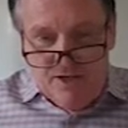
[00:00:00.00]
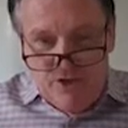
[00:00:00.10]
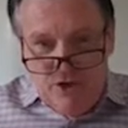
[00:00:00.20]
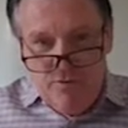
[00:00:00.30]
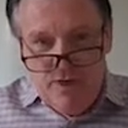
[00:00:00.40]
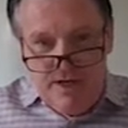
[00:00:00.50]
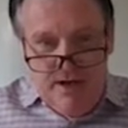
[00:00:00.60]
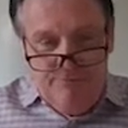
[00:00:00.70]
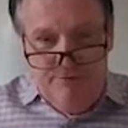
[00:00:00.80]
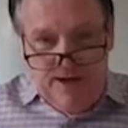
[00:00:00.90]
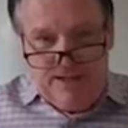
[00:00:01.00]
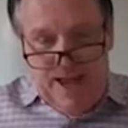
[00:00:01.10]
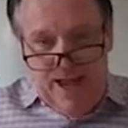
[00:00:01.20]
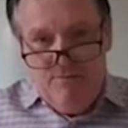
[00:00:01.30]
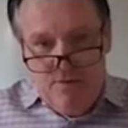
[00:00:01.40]
And it's going to really affect
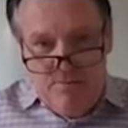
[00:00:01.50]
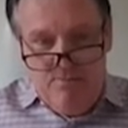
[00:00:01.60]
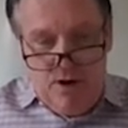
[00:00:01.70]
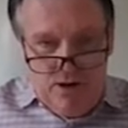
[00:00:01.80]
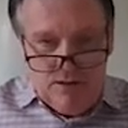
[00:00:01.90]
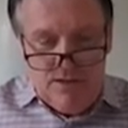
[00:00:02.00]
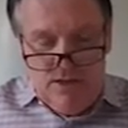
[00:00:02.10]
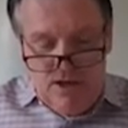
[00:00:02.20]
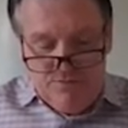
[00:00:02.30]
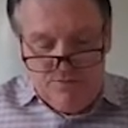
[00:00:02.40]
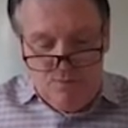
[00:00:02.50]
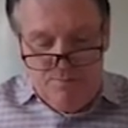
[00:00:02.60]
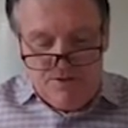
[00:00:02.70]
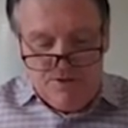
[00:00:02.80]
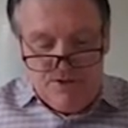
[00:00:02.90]
every part of
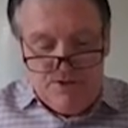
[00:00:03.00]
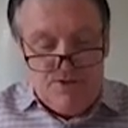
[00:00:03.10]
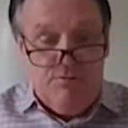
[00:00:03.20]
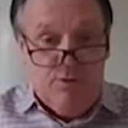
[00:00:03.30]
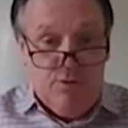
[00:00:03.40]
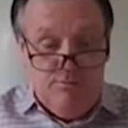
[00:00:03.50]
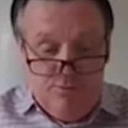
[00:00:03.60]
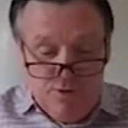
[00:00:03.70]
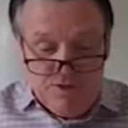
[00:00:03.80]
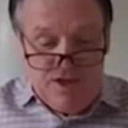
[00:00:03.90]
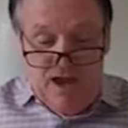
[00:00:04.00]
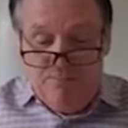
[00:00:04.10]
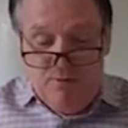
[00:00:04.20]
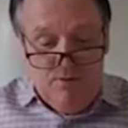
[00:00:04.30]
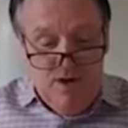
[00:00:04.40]
your business. So for
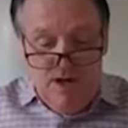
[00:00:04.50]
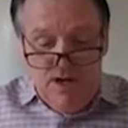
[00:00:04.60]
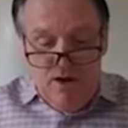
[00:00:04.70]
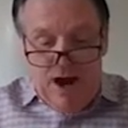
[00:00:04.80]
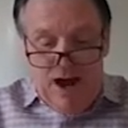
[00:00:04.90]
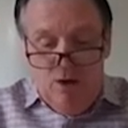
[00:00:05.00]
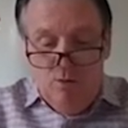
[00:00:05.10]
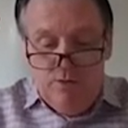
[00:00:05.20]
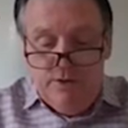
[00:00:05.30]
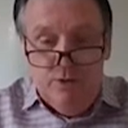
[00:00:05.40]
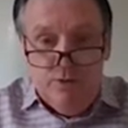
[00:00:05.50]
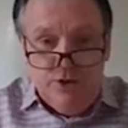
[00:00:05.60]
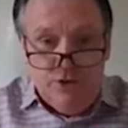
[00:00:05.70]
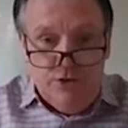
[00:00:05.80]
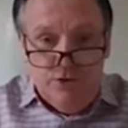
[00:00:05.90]
example, now how will you
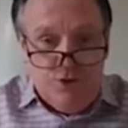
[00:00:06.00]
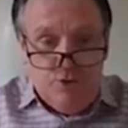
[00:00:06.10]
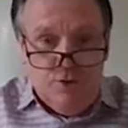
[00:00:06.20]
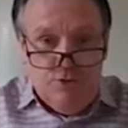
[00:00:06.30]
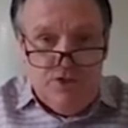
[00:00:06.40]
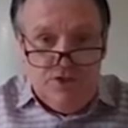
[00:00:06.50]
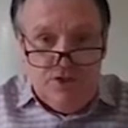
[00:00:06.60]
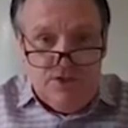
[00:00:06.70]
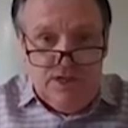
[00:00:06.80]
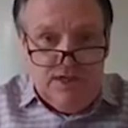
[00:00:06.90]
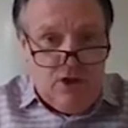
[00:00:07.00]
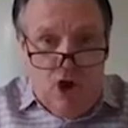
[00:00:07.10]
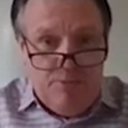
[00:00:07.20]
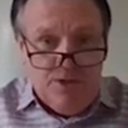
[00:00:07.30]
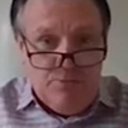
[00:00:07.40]
ensure social distancing in
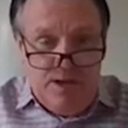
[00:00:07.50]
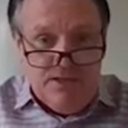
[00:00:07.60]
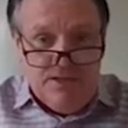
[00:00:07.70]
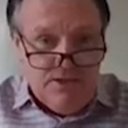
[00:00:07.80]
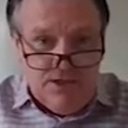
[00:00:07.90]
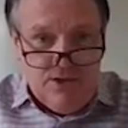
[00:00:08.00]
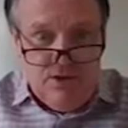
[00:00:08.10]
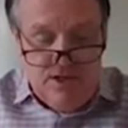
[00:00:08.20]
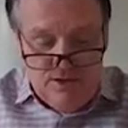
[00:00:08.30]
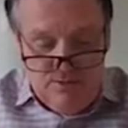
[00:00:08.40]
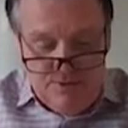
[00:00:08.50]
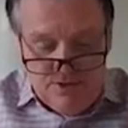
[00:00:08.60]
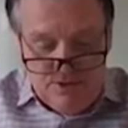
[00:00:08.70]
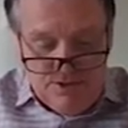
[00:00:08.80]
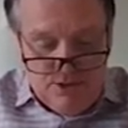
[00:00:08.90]
common spaces in your
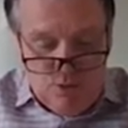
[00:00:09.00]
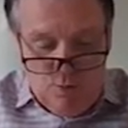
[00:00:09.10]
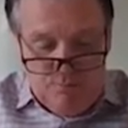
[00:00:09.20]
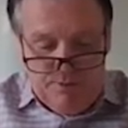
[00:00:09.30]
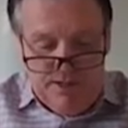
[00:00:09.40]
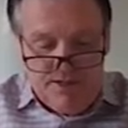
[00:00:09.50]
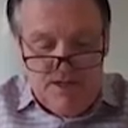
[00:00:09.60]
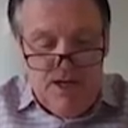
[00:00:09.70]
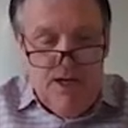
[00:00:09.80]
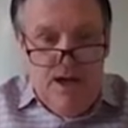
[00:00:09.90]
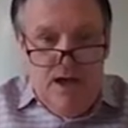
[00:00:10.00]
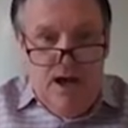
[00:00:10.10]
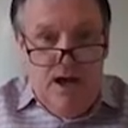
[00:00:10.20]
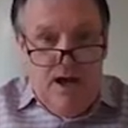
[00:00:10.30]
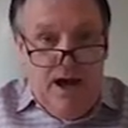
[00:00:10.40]
business, in your workplace?
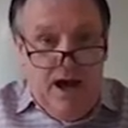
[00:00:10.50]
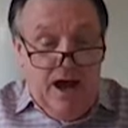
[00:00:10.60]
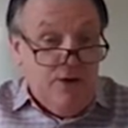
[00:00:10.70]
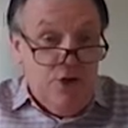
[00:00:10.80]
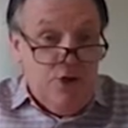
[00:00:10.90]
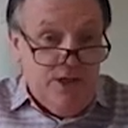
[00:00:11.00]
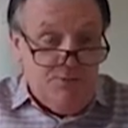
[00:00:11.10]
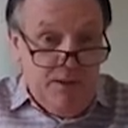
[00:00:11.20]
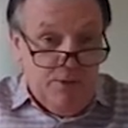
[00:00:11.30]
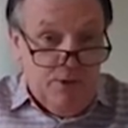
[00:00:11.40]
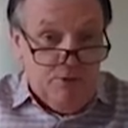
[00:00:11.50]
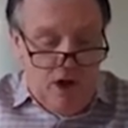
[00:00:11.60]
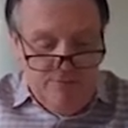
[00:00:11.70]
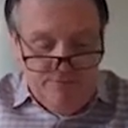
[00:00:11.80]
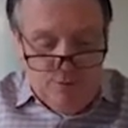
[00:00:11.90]
How do you do it as people
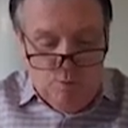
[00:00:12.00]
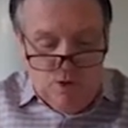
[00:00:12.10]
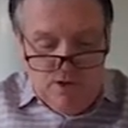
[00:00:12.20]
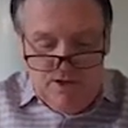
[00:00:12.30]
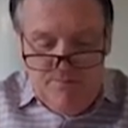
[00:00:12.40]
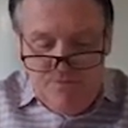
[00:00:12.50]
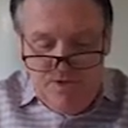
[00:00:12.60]
arrive for work?